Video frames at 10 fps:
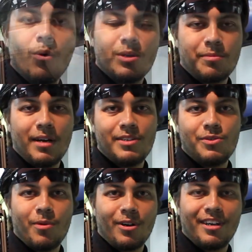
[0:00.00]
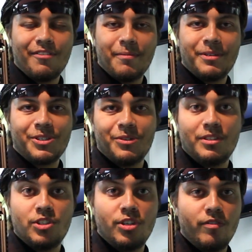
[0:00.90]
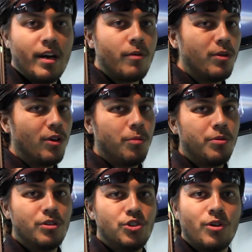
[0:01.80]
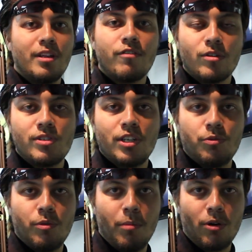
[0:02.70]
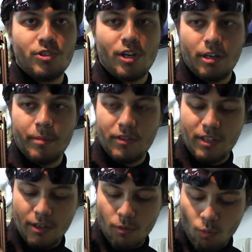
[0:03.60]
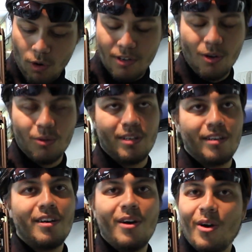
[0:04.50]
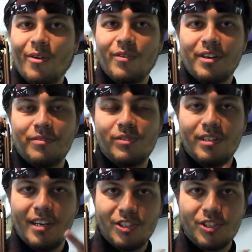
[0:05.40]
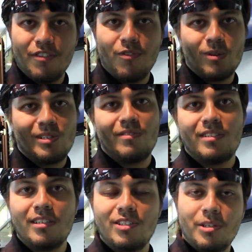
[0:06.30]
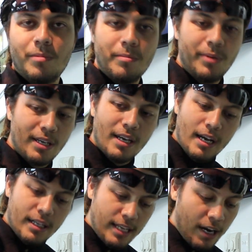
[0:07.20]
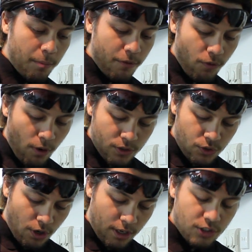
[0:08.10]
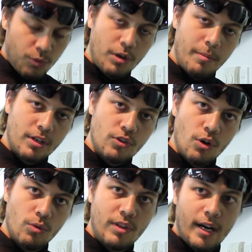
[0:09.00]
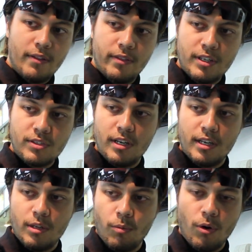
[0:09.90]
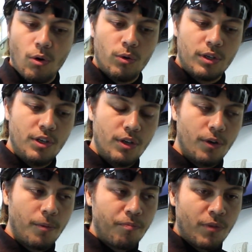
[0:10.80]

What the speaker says: What's up, guys? This is Mark again from Hkotg TV. I really hope you enjoyed that first session with Martin talking about the one and only VFC HK417 GBB. Now, before I start, I just want to make note that this gun that we're holding here